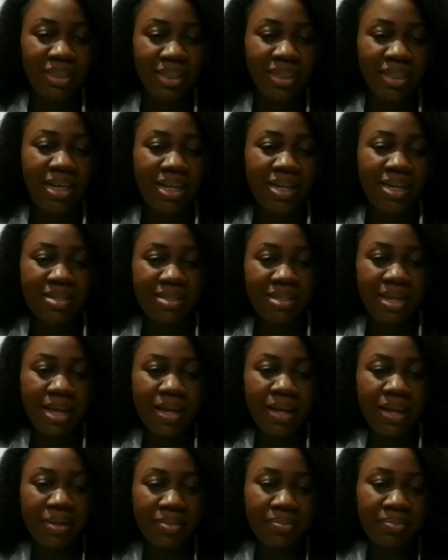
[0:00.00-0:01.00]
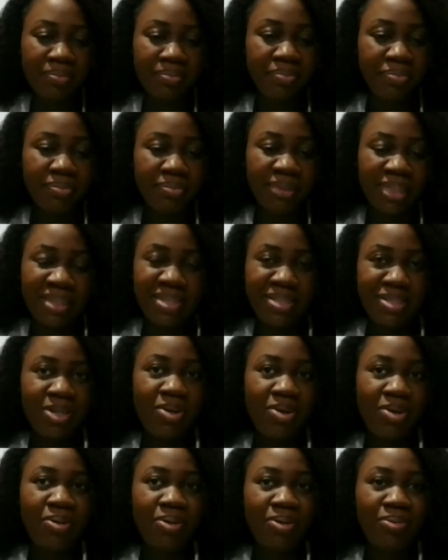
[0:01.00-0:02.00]
maybe. Yeah.
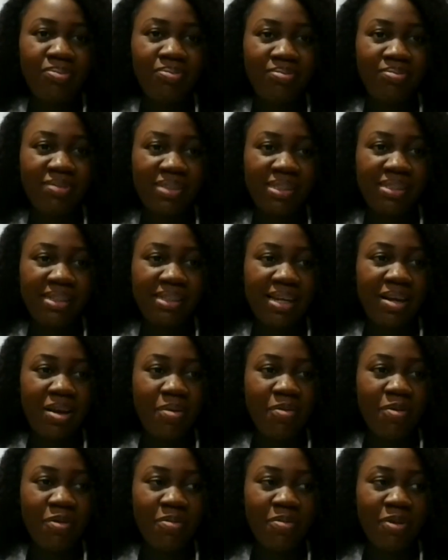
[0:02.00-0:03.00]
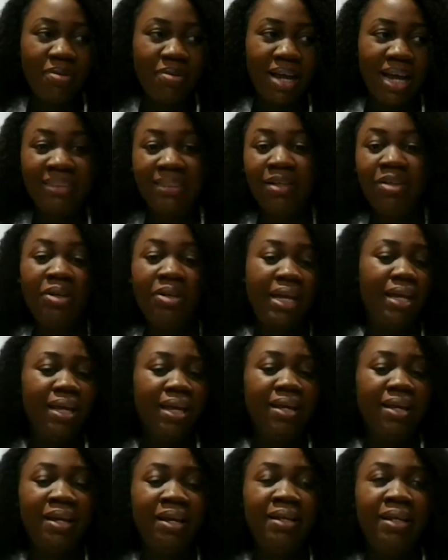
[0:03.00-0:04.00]
So okay.
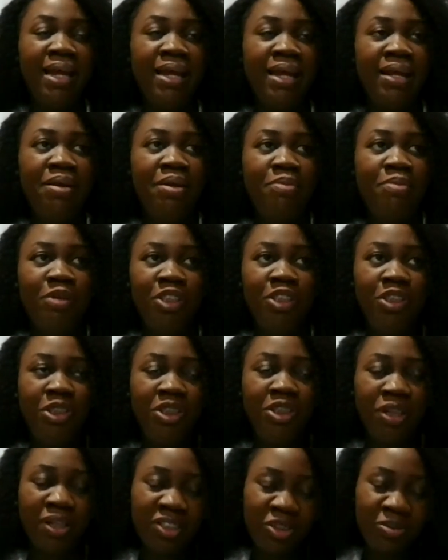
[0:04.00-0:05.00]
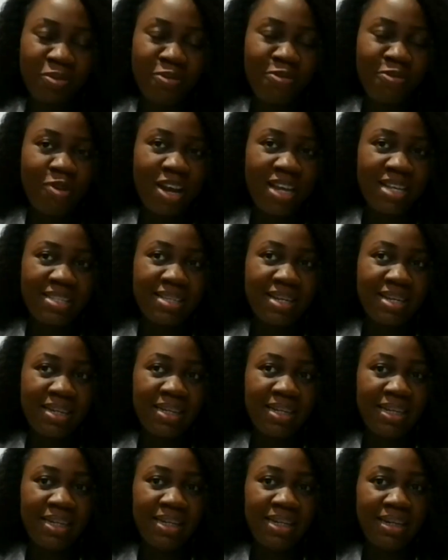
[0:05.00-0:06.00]
Then just before I
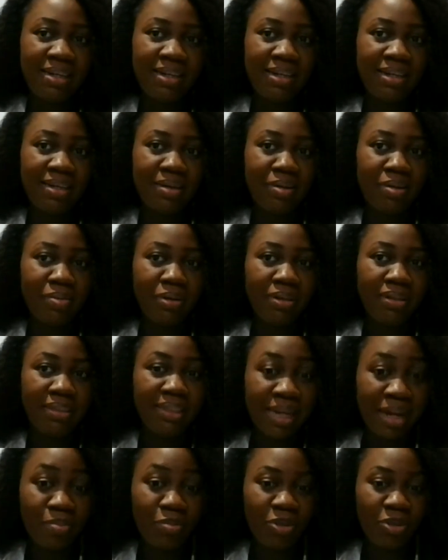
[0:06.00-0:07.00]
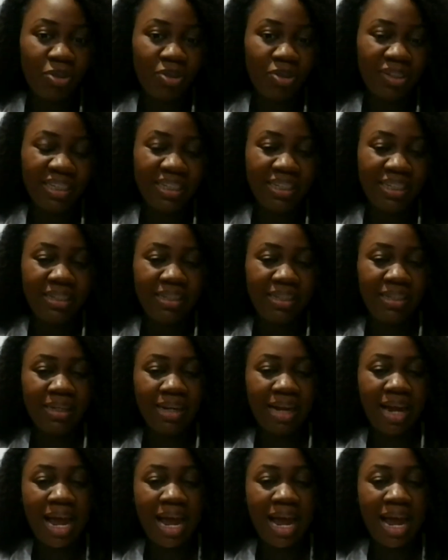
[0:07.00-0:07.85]
started the demo trading,